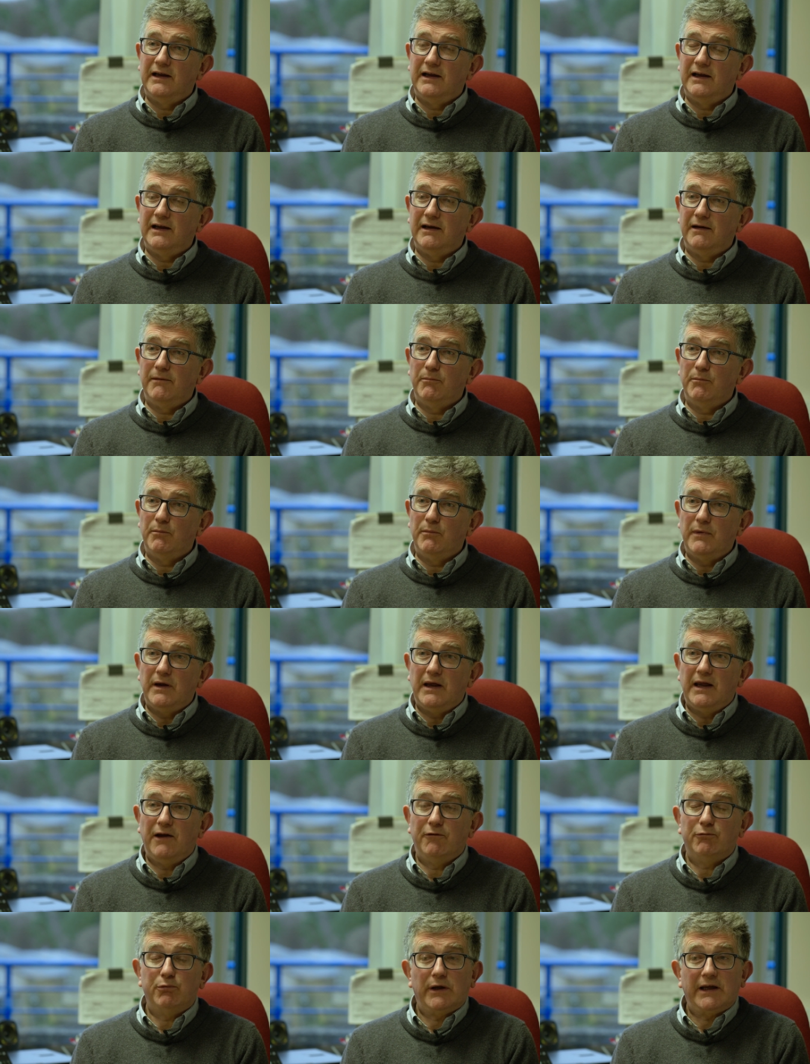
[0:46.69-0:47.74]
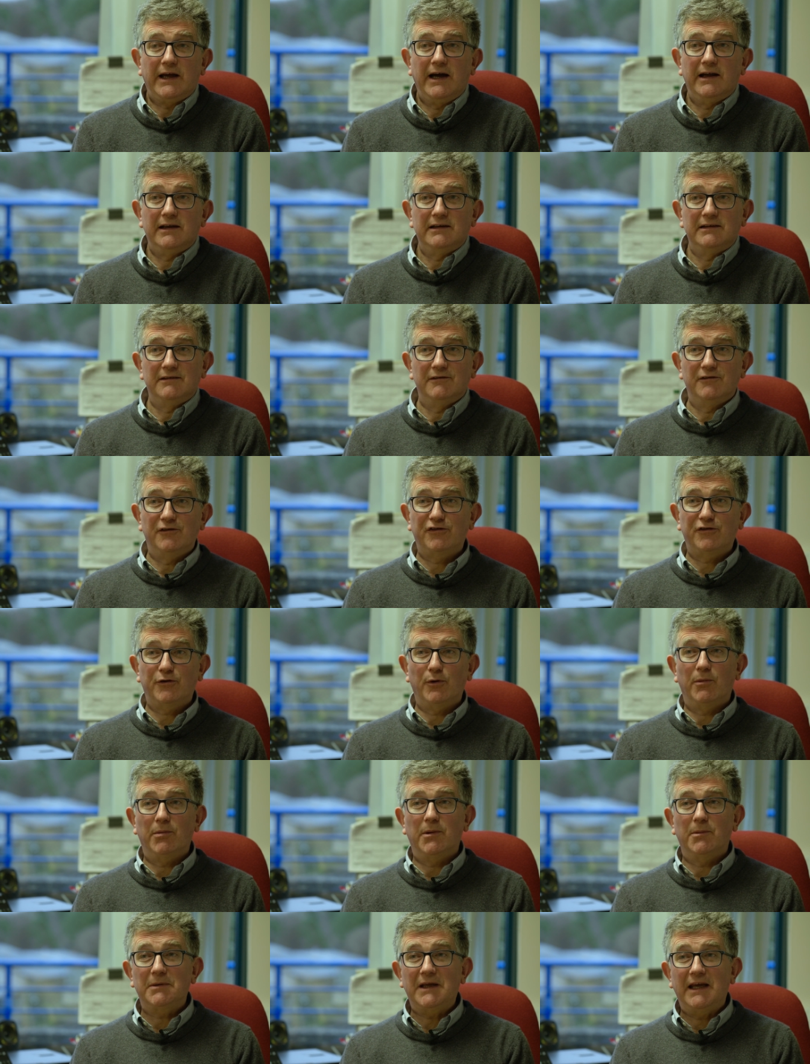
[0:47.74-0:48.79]
Um, if we can't
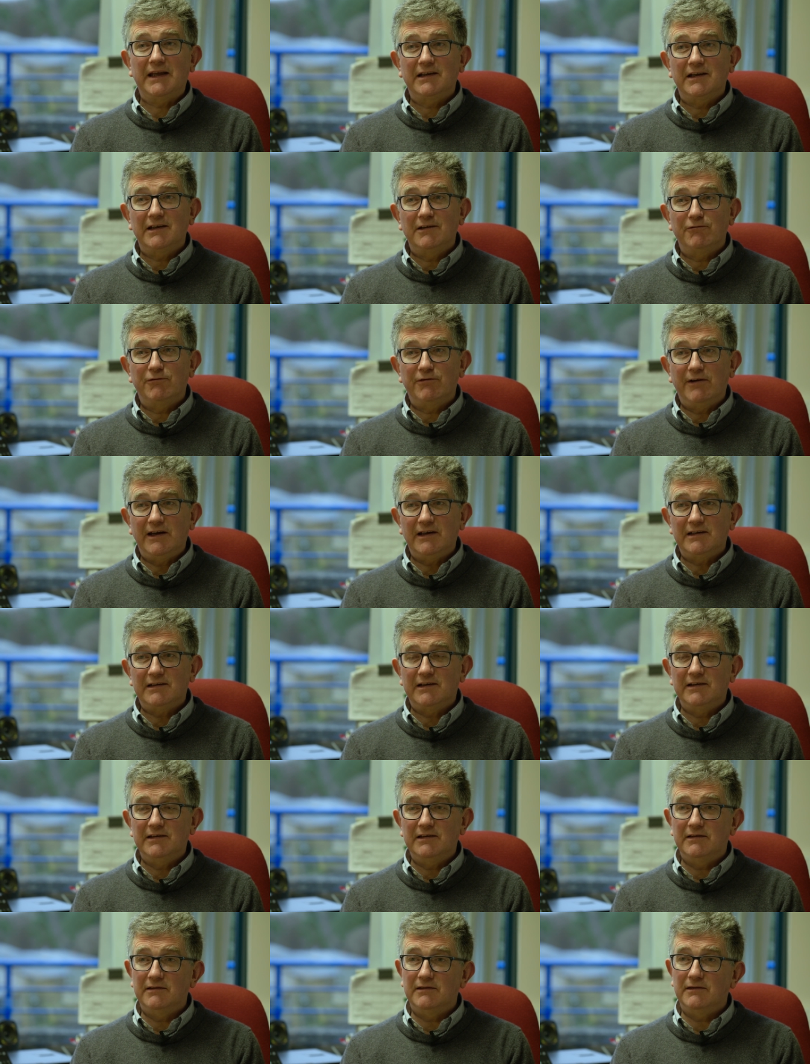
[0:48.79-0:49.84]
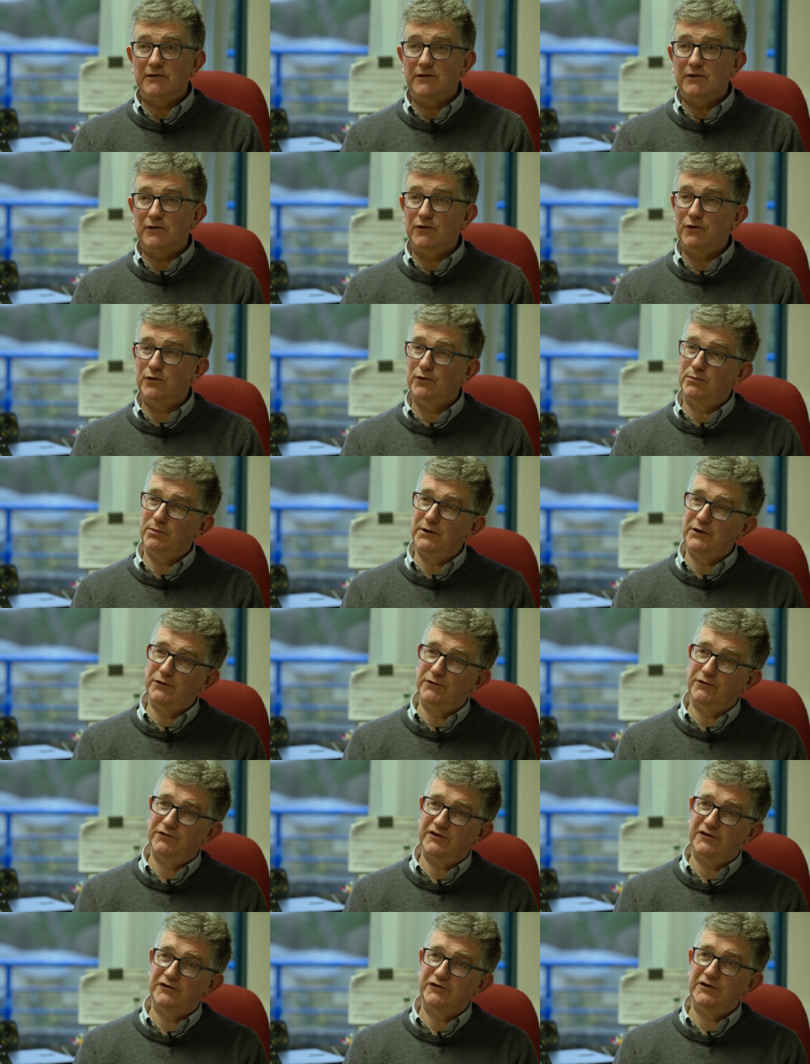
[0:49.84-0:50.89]
stop them getting infected, could we
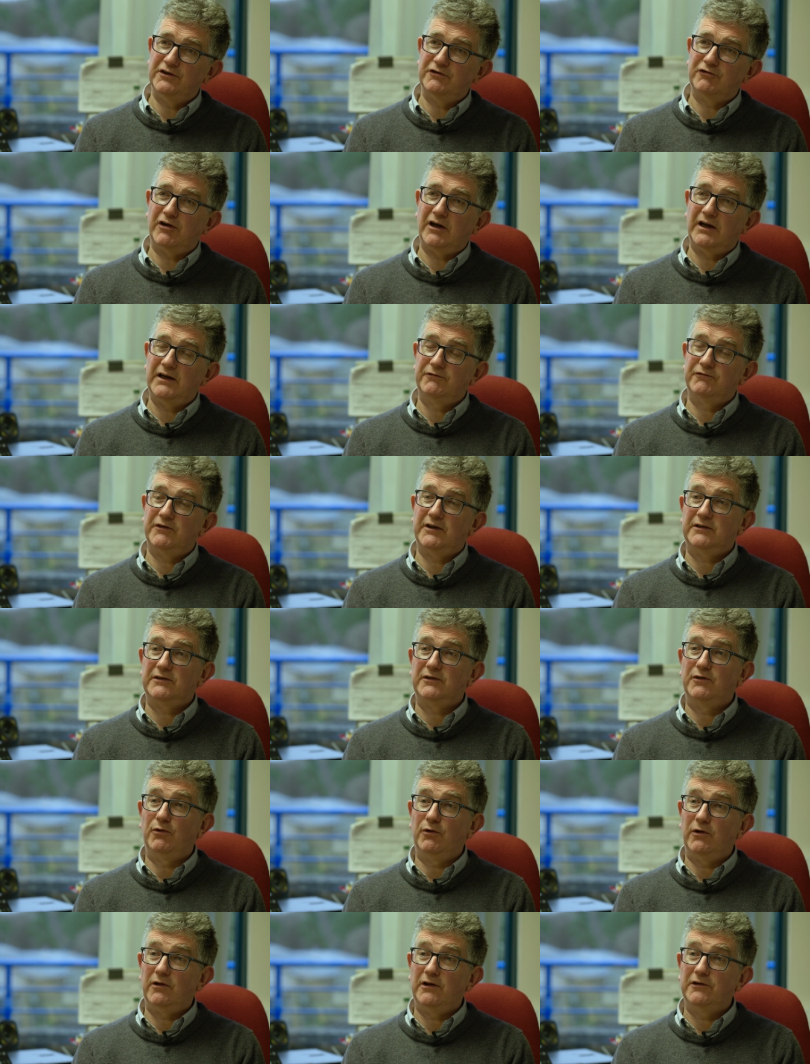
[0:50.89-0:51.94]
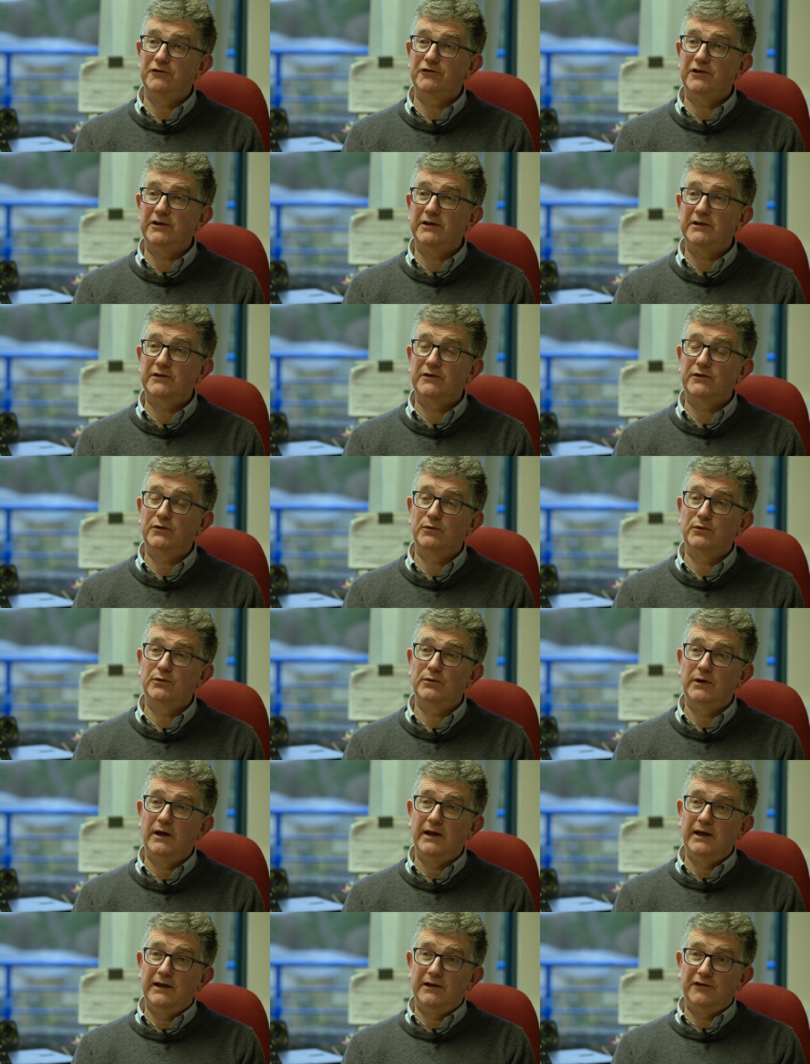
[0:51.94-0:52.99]
use the gene drive technology to
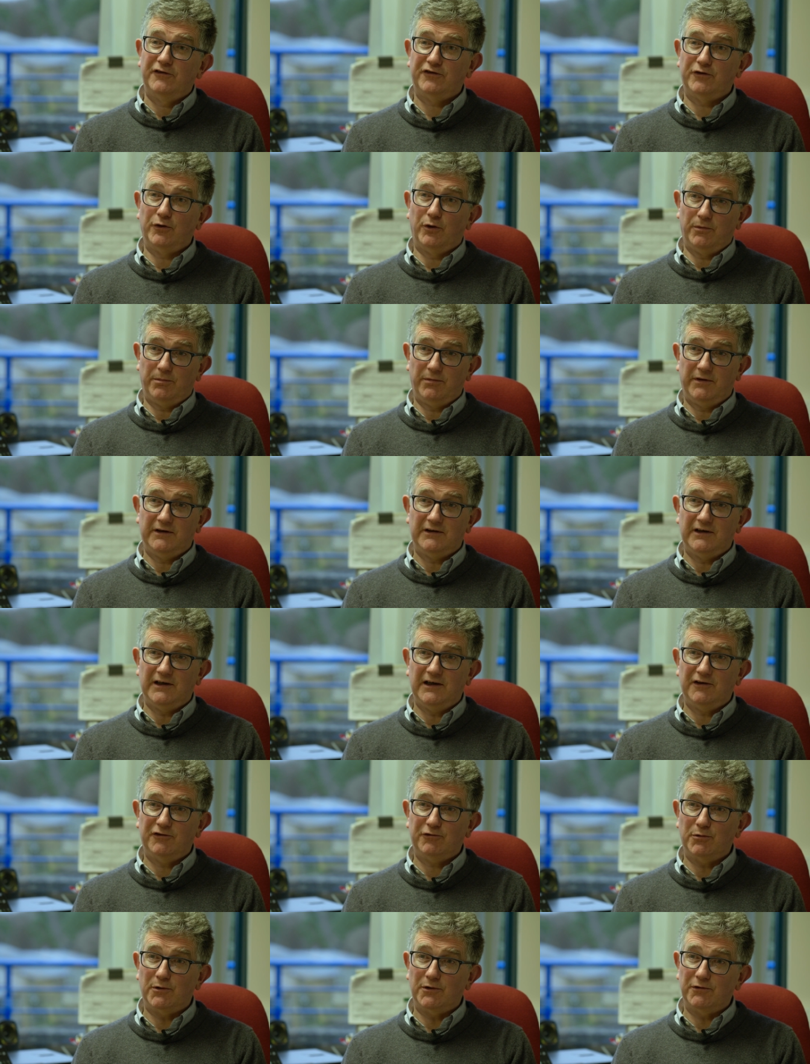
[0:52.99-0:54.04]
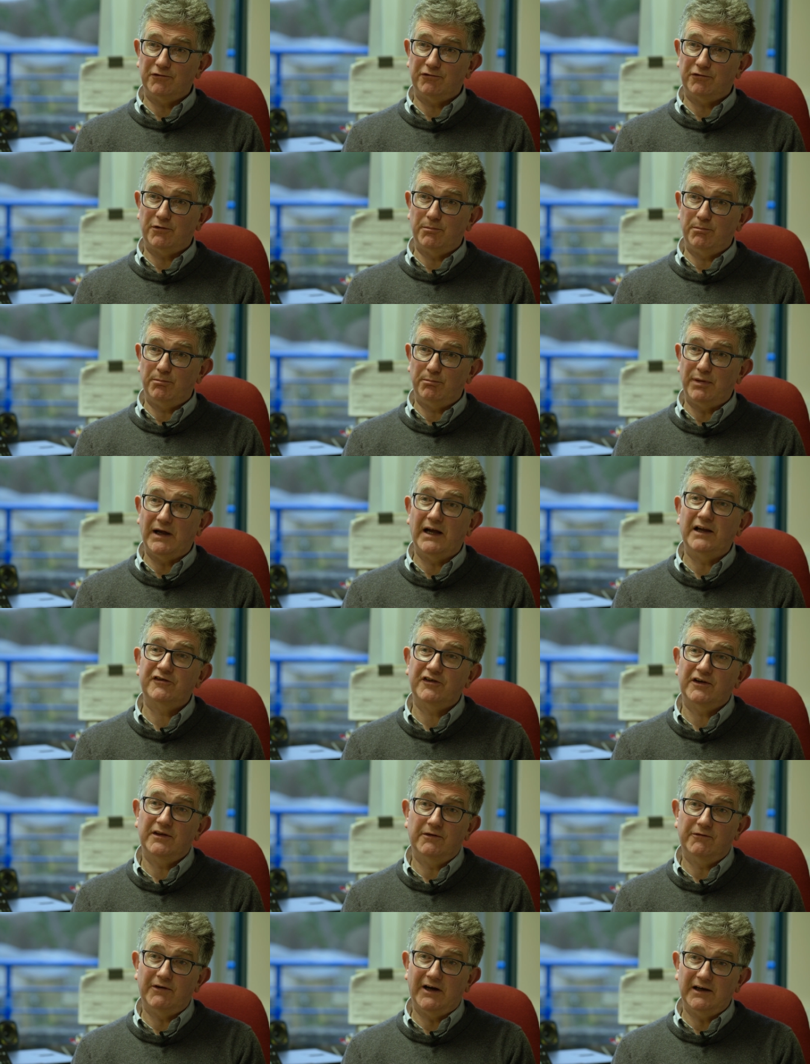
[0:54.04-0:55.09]
stop the grey squirrels from
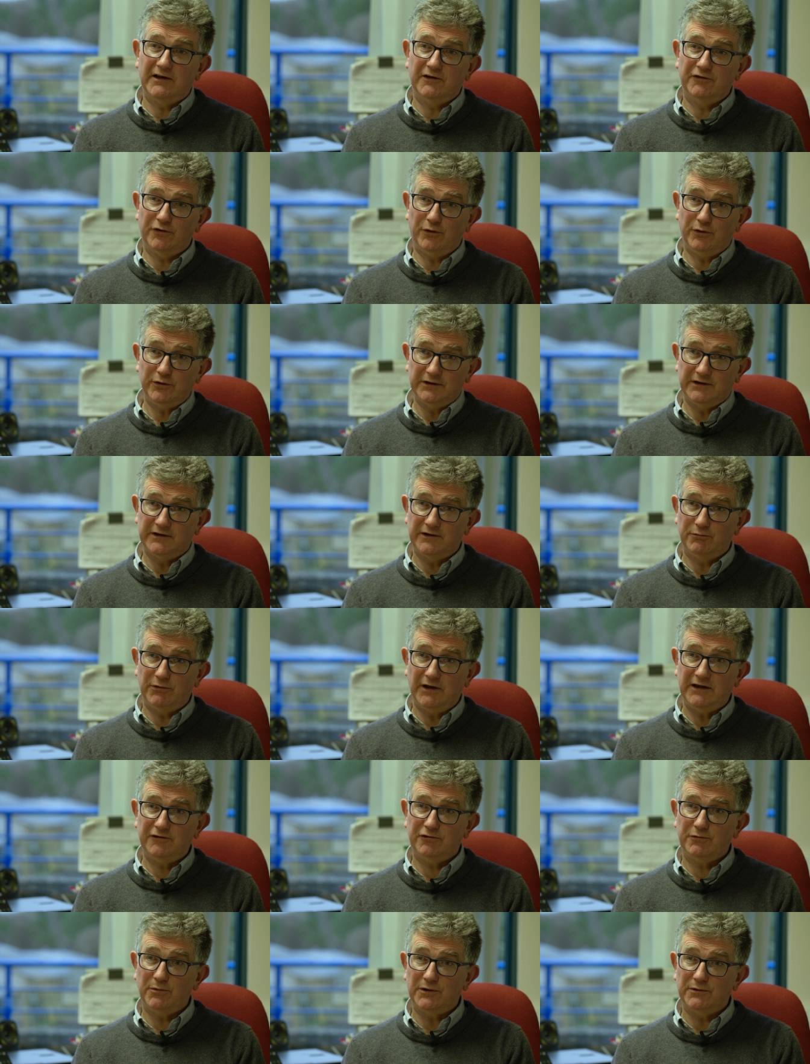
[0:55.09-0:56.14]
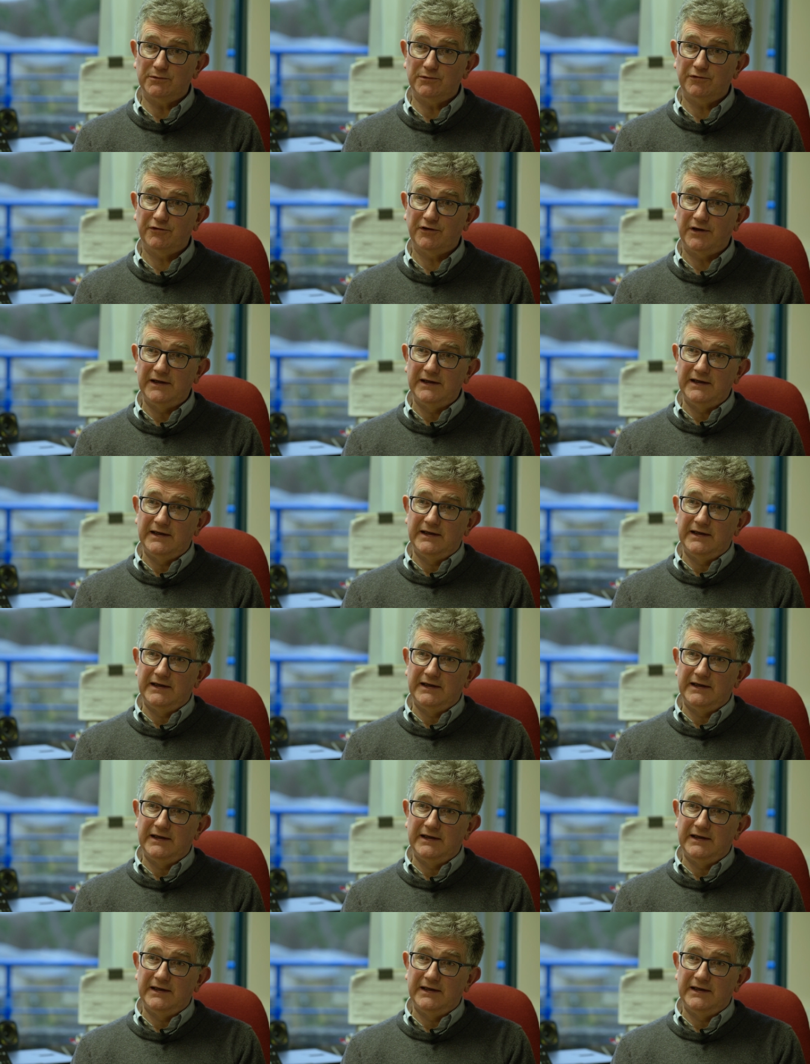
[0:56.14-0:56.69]
passing the virus on to red squirrels?